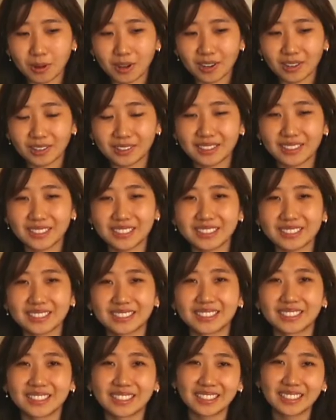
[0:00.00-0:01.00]
Wow, this
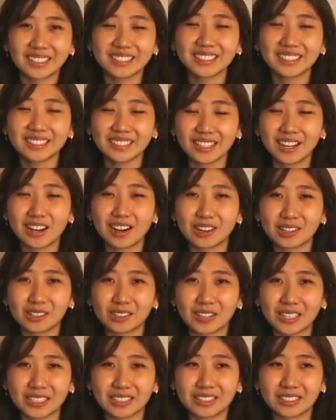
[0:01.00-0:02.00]
this is a hard
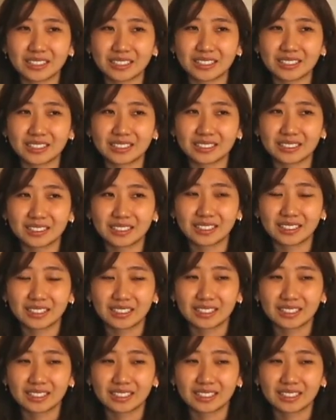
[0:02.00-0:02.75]
question.